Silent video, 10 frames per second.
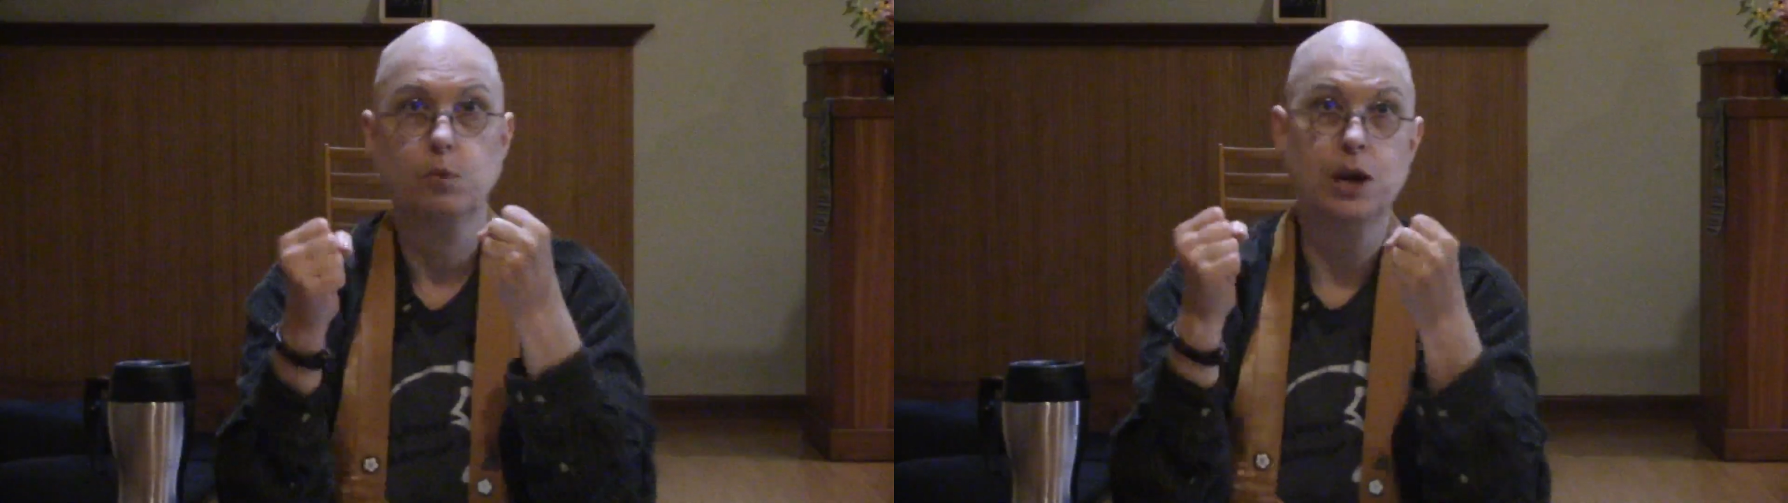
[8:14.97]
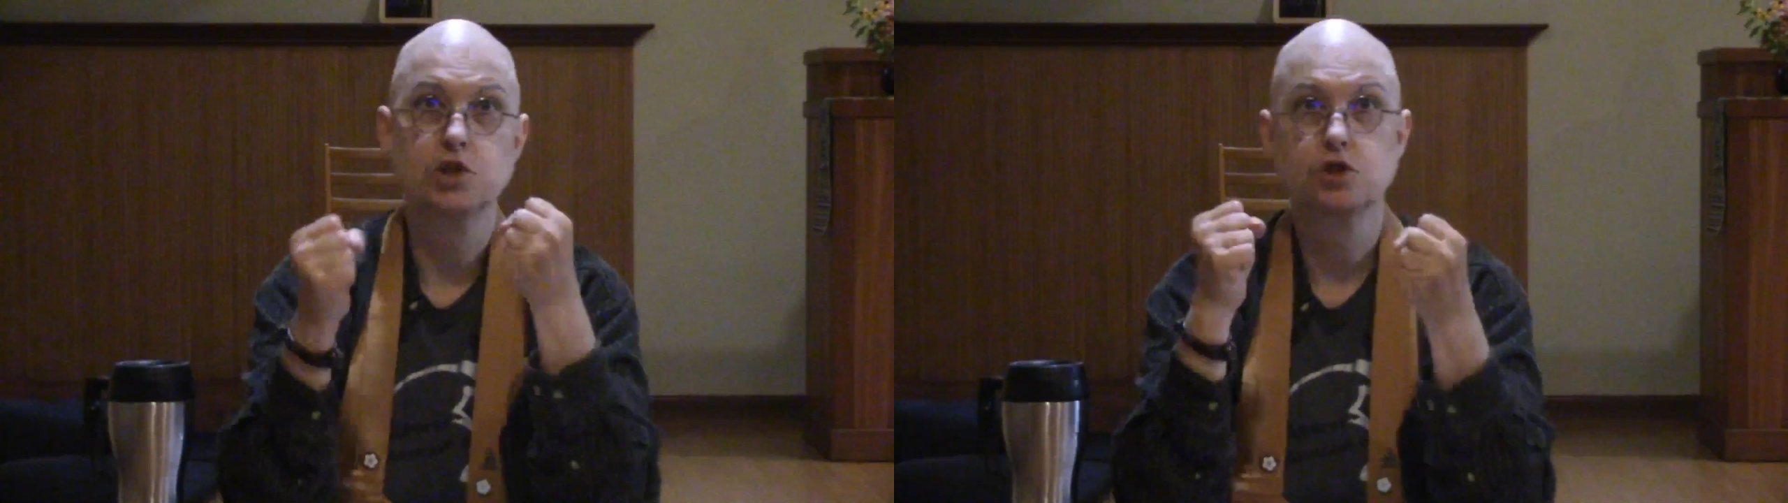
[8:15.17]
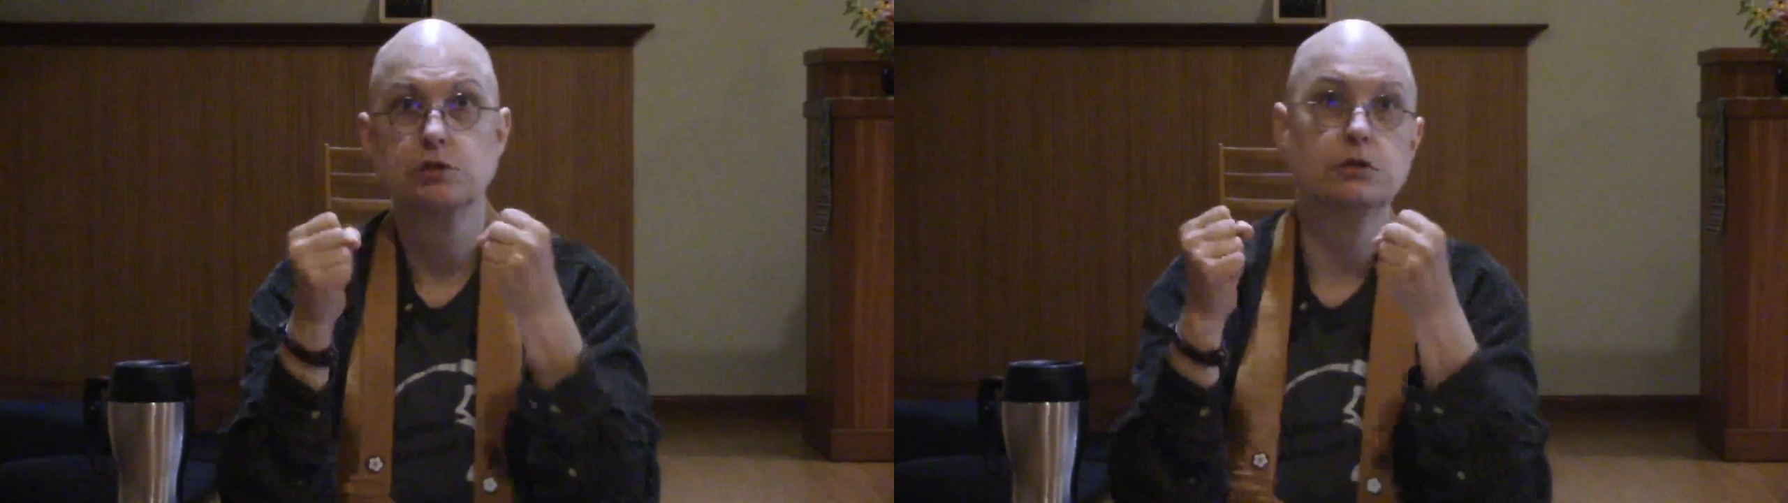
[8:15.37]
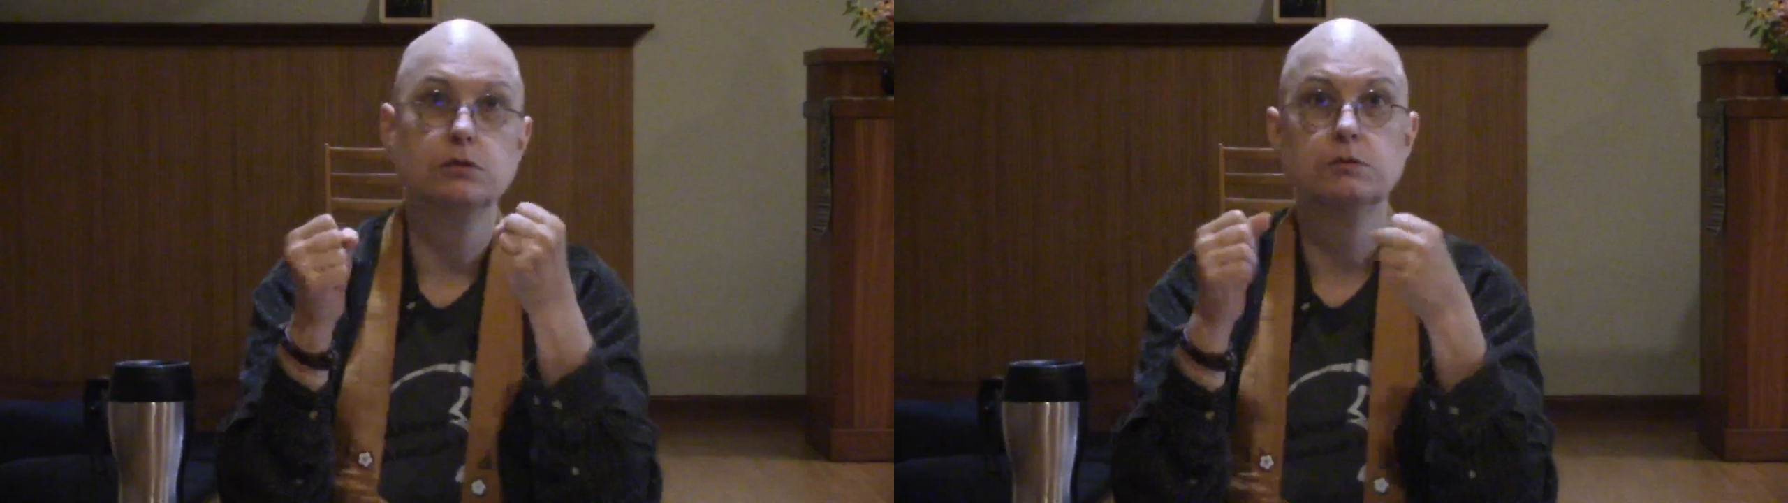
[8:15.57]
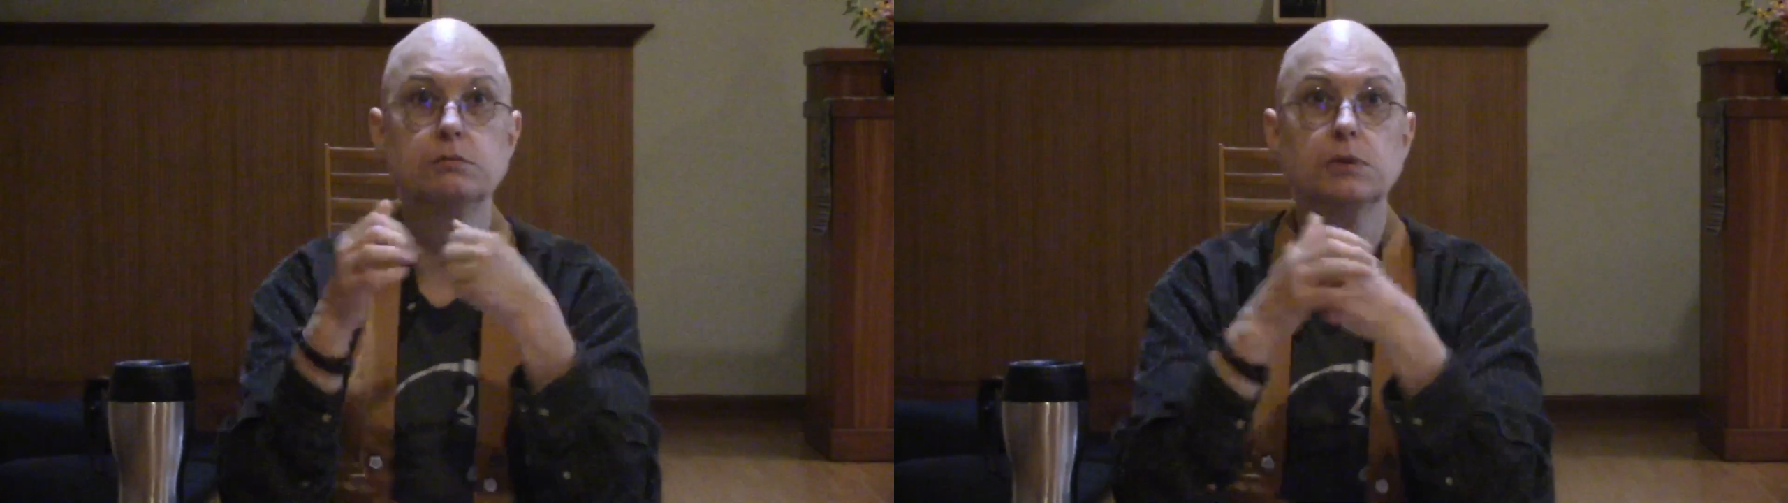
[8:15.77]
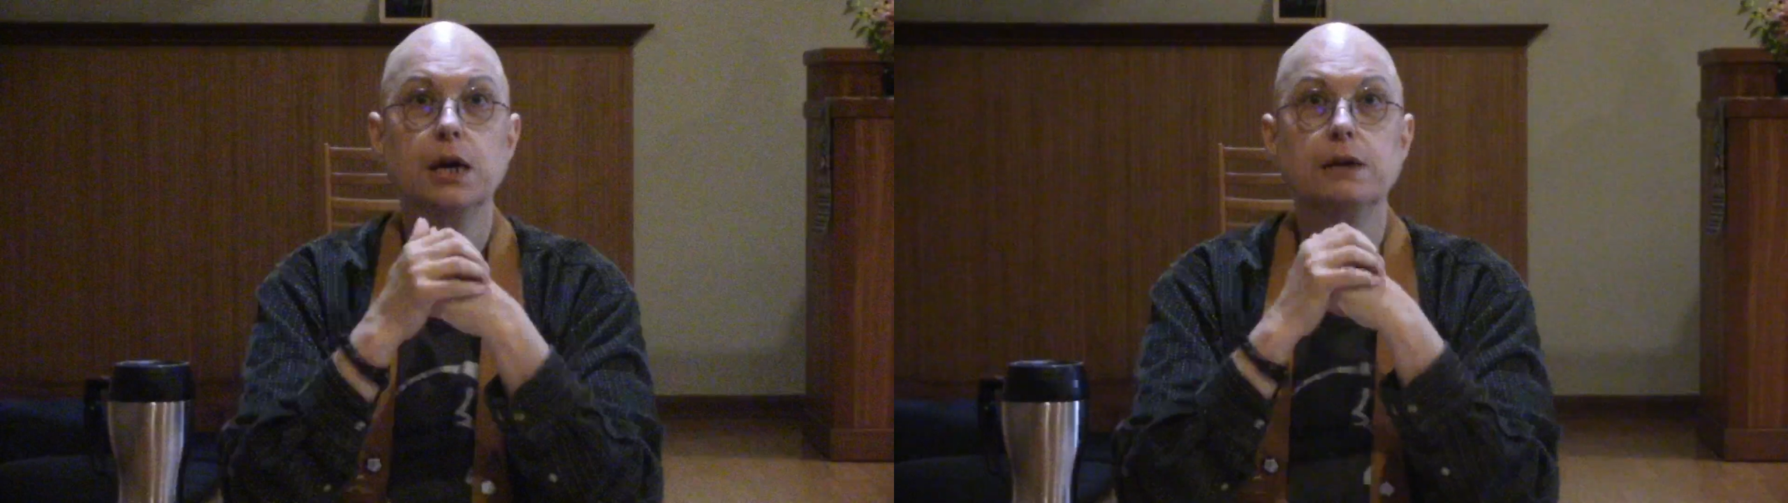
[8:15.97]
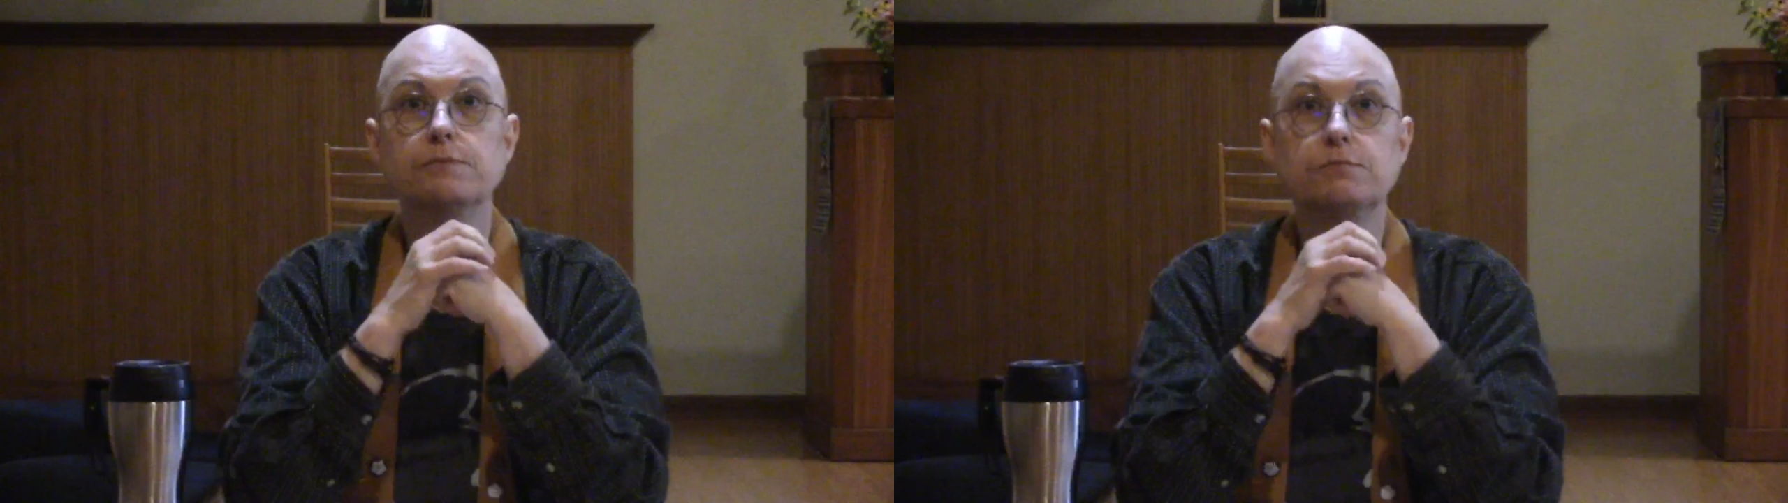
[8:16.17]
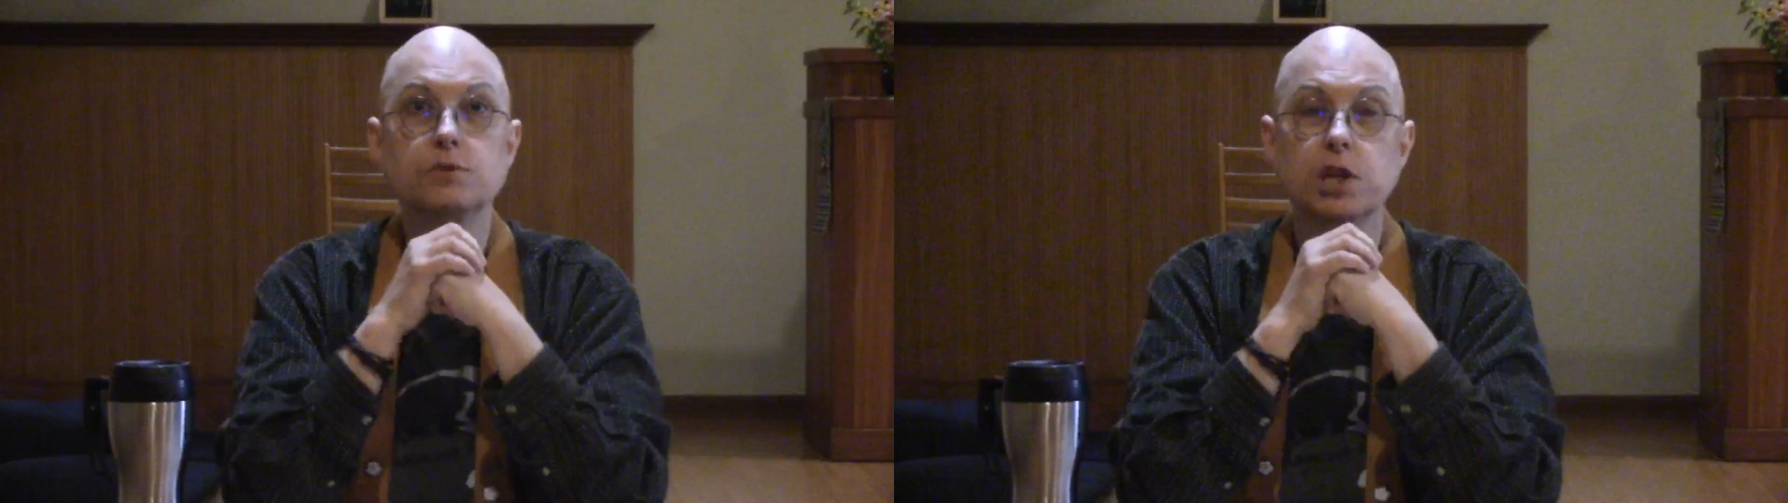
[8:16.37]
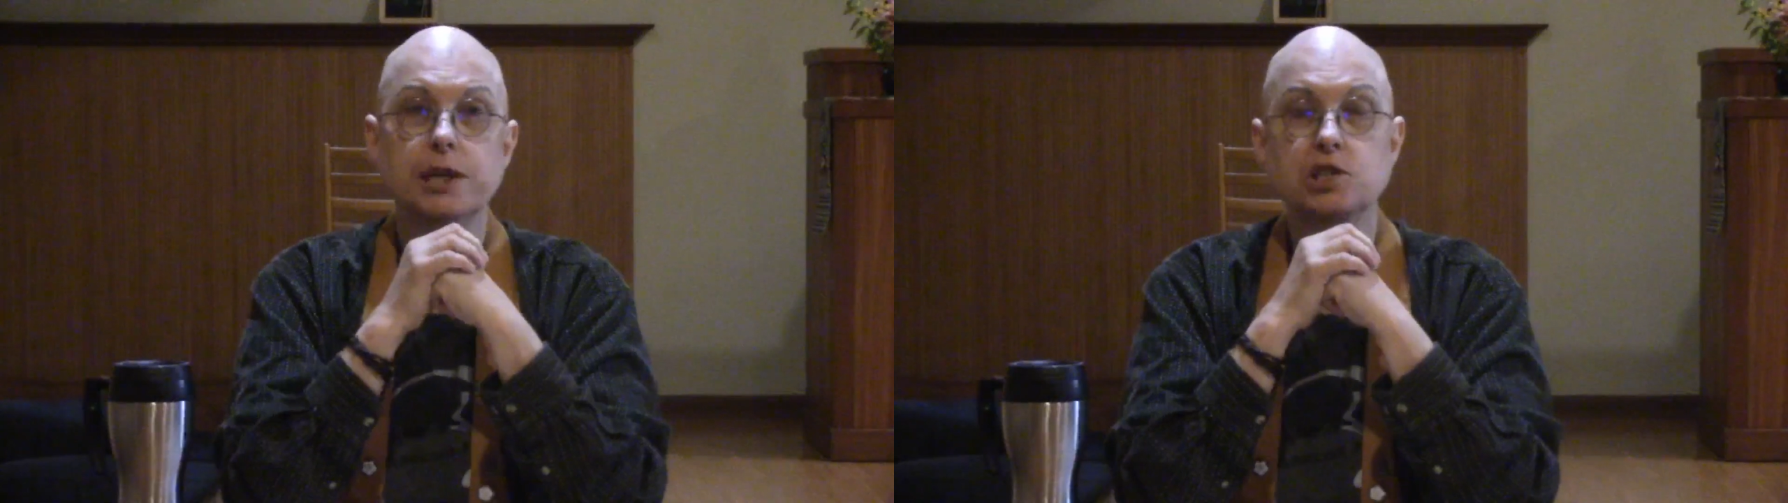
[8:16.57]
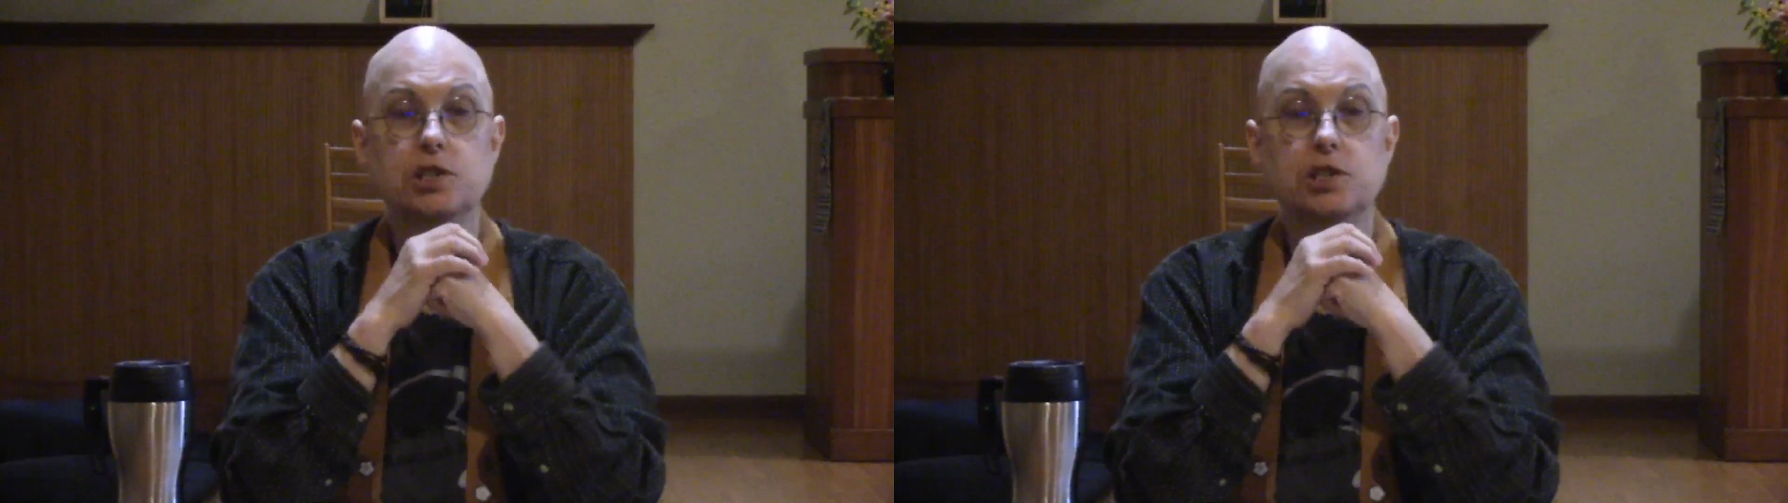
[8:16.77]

Western kind of science,